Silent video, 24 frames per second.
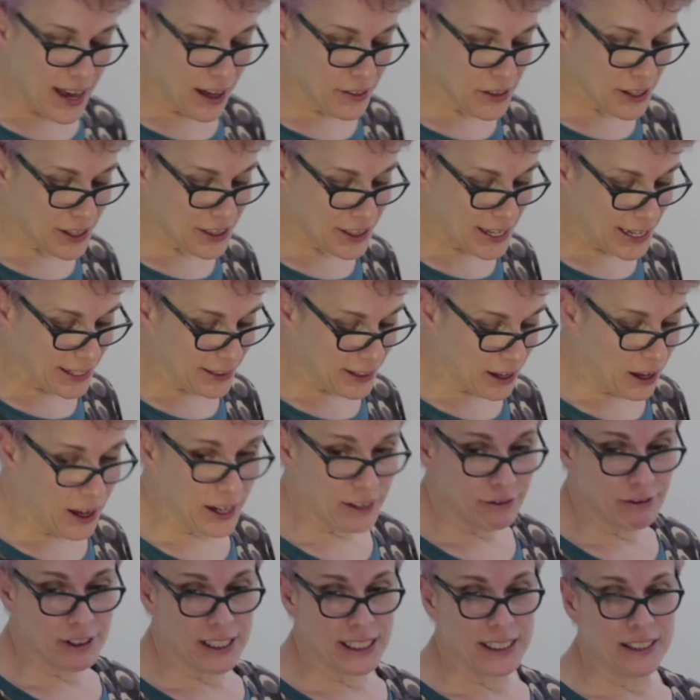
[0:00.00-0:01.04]
other thing that
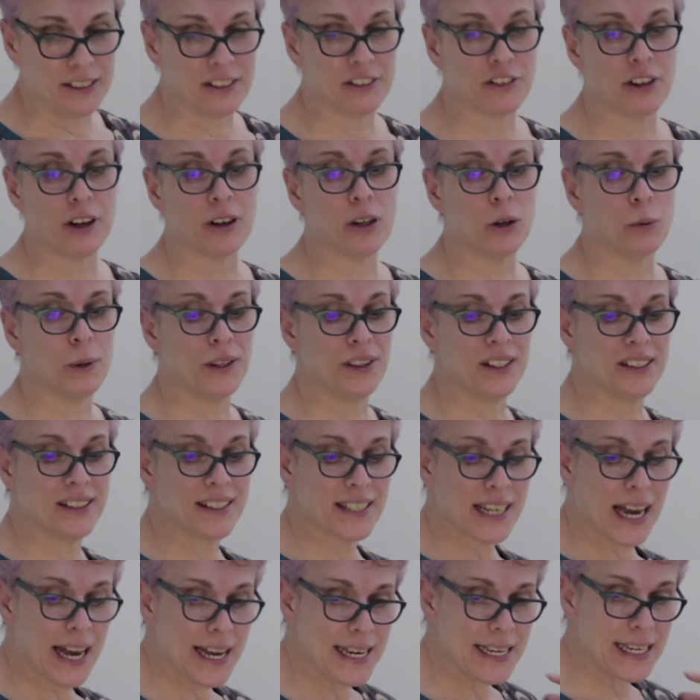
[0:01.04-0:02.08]
I really struggle with is
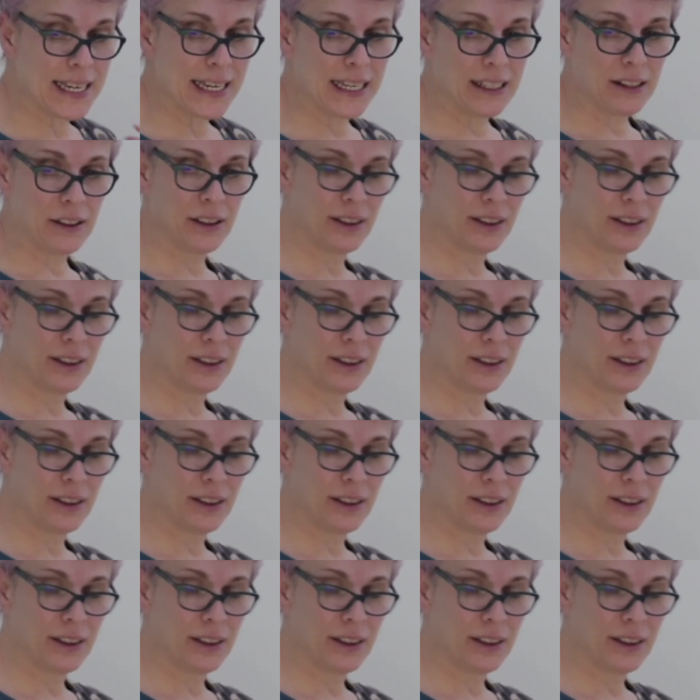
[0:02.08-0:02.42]
taking